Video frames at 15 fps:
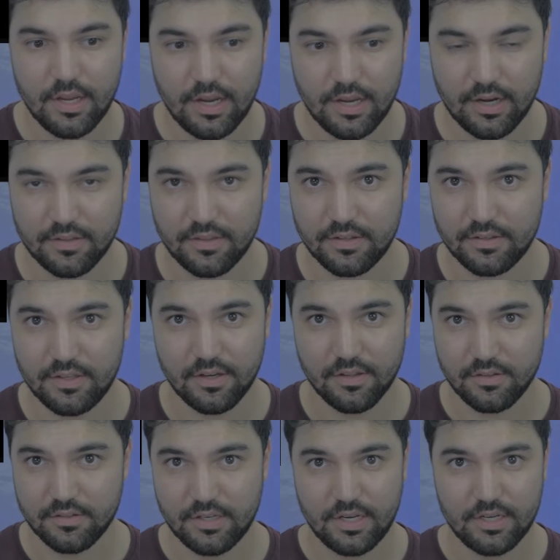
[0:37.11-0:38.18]
And I think the
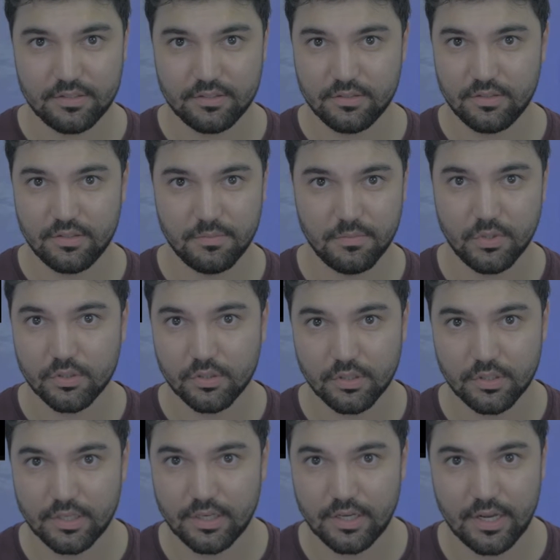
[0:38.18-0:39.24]
other days they're more
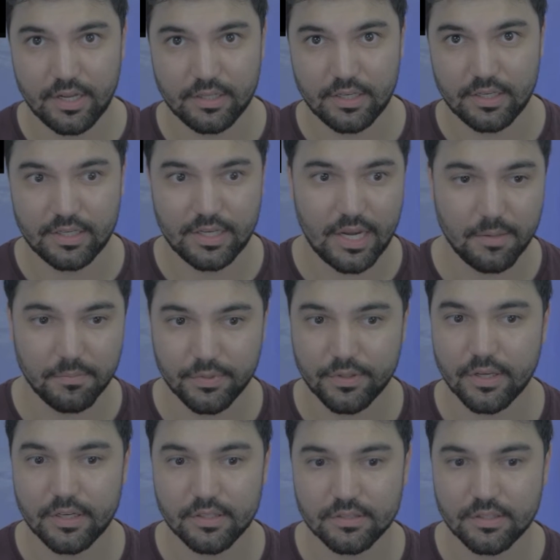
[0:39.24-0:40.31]
looking at like game
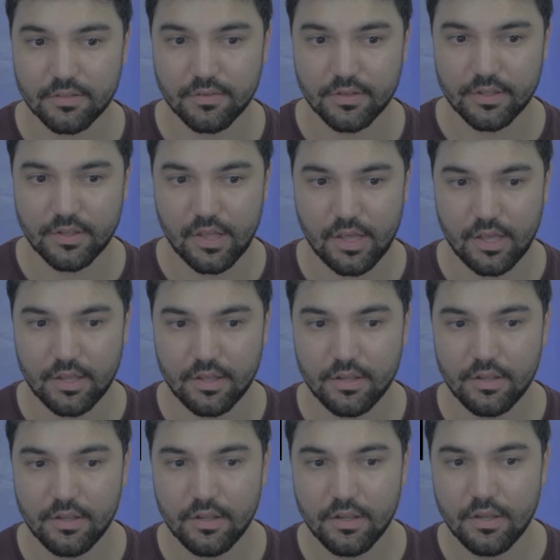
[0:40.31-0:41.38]
plan and stuff like that.
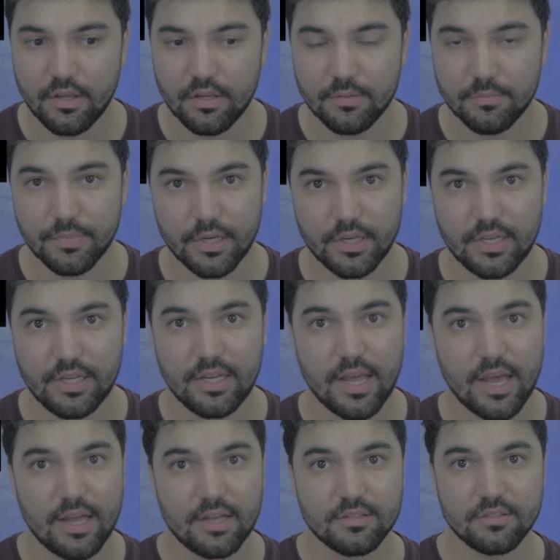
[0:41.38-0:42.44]
But he
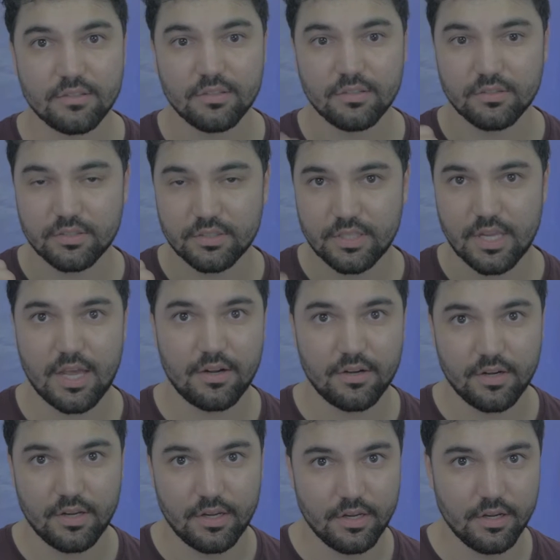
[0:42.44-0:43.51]
has until
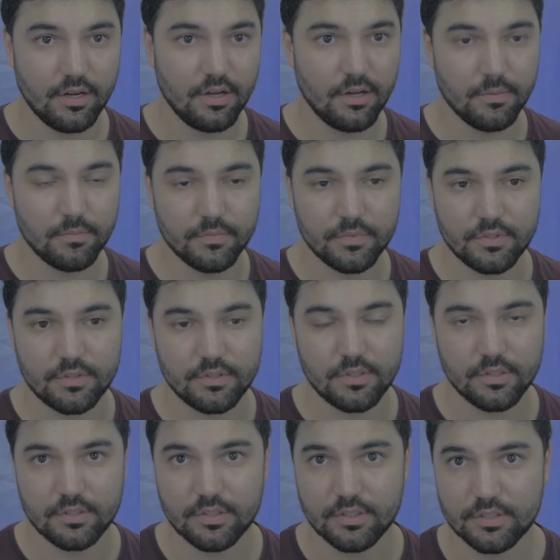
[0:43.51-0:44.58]
Saturday
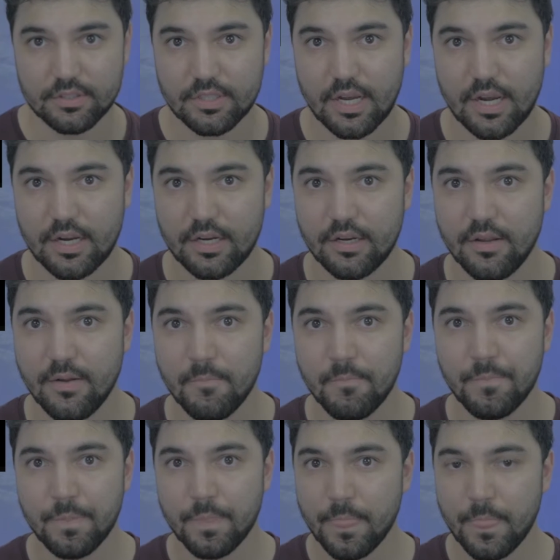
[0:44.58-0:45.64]
to sign.
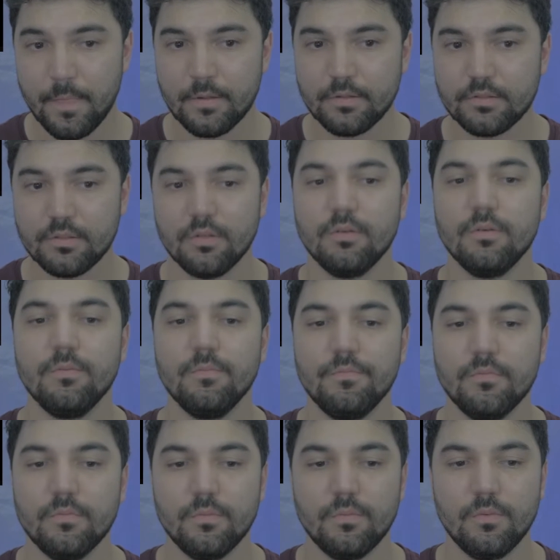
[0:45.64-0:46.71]
So
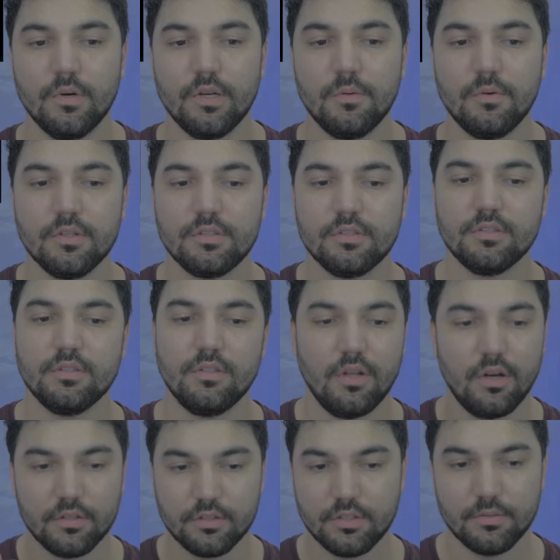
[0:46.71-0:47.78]
what he wants is a
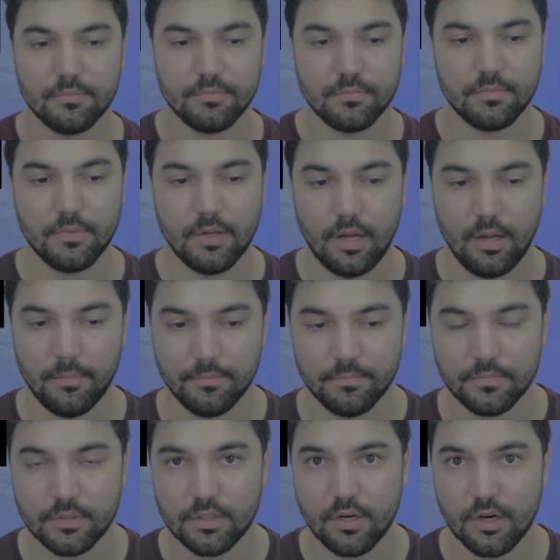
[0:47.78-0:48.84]
long-term
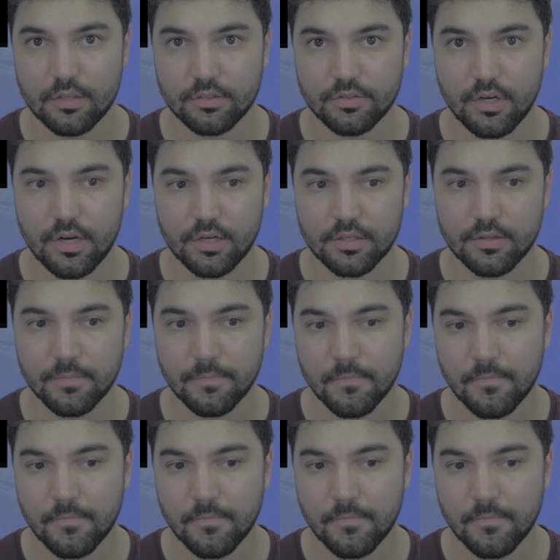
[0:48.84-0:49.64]
contract.